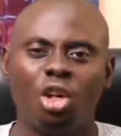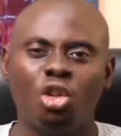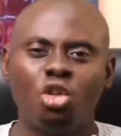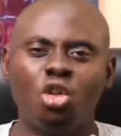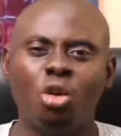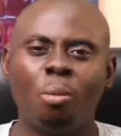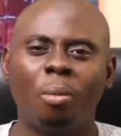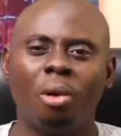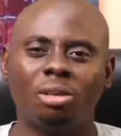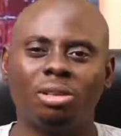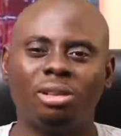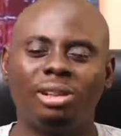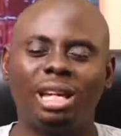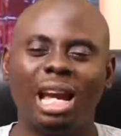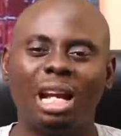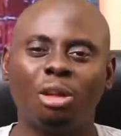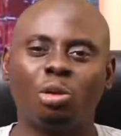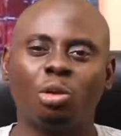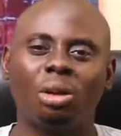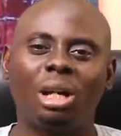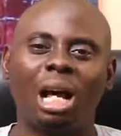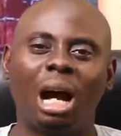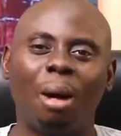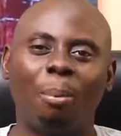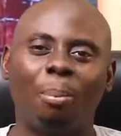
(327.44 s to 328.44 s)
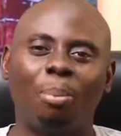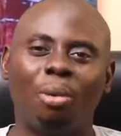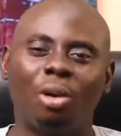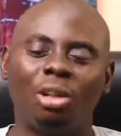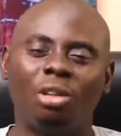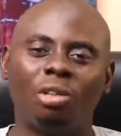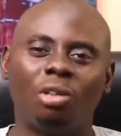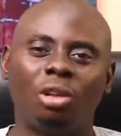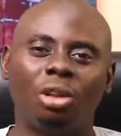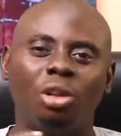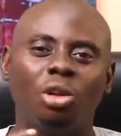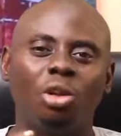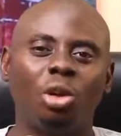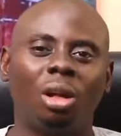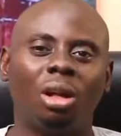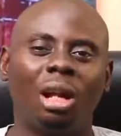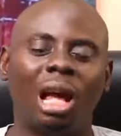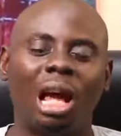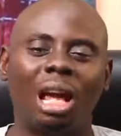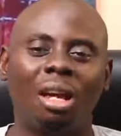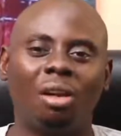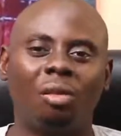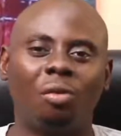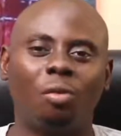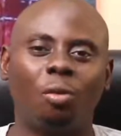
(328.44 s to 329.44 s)
you must get to that point in your
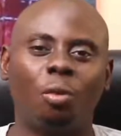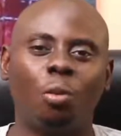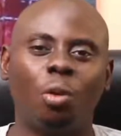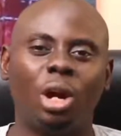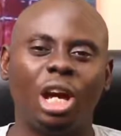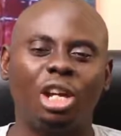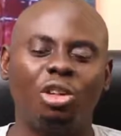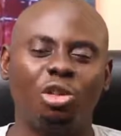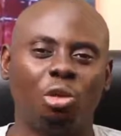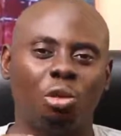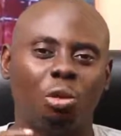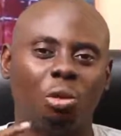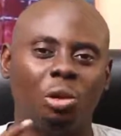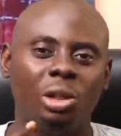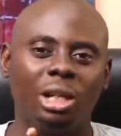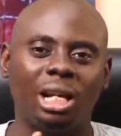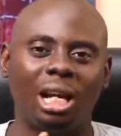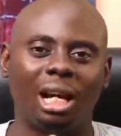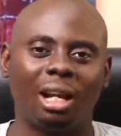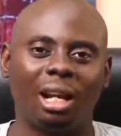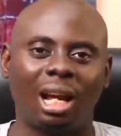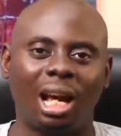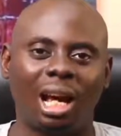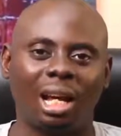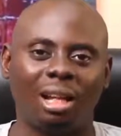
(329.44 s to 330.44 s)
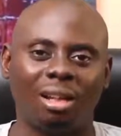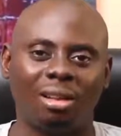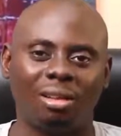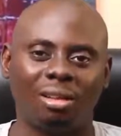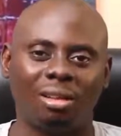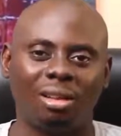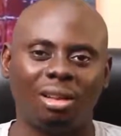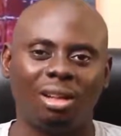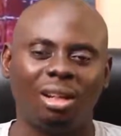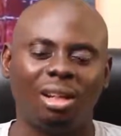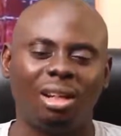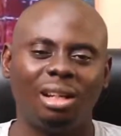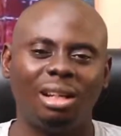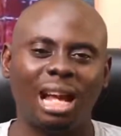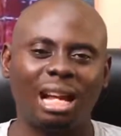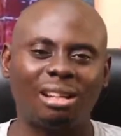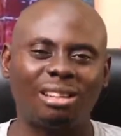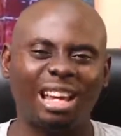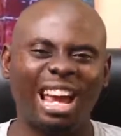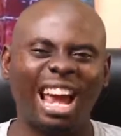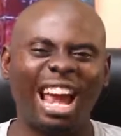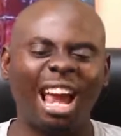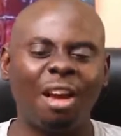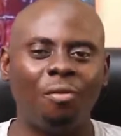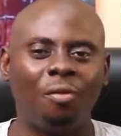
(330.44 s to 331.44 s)
life where you realize
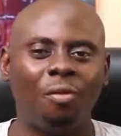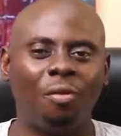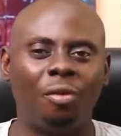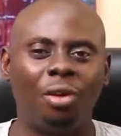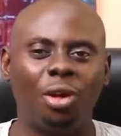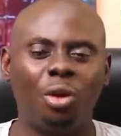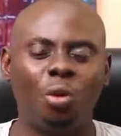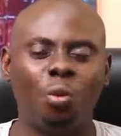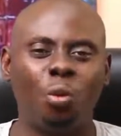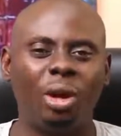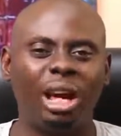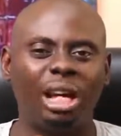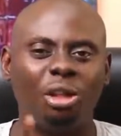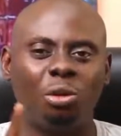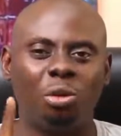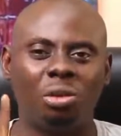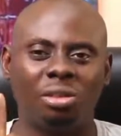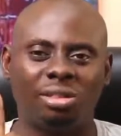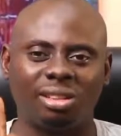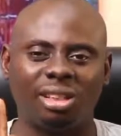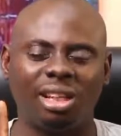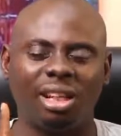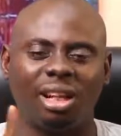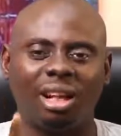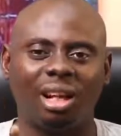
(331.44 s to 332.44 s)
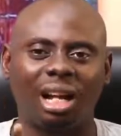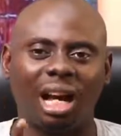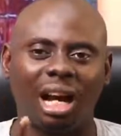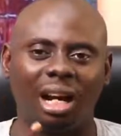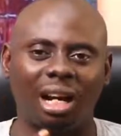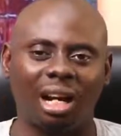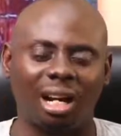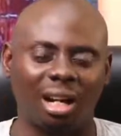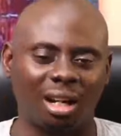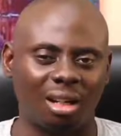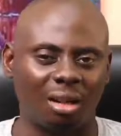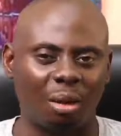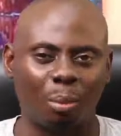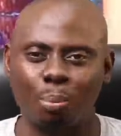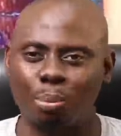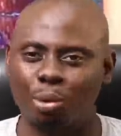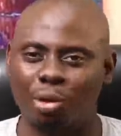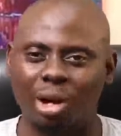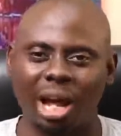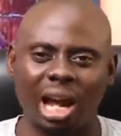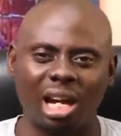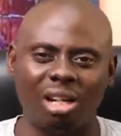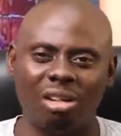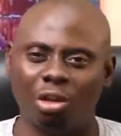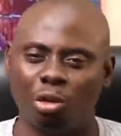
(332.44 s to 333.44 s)
that everywhere you see lack,
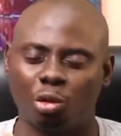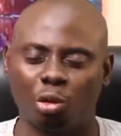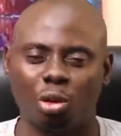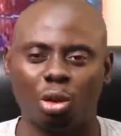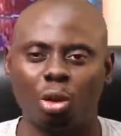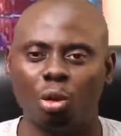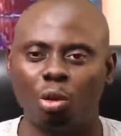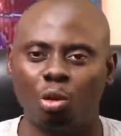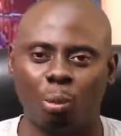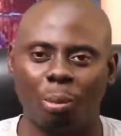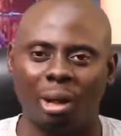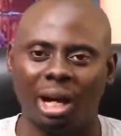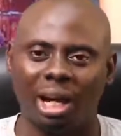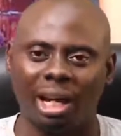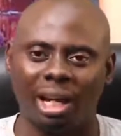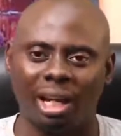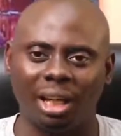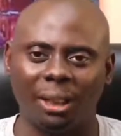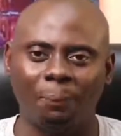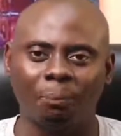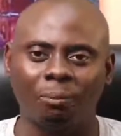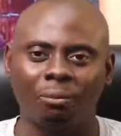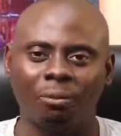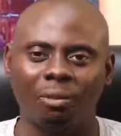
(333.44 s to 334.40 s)
pride is close by.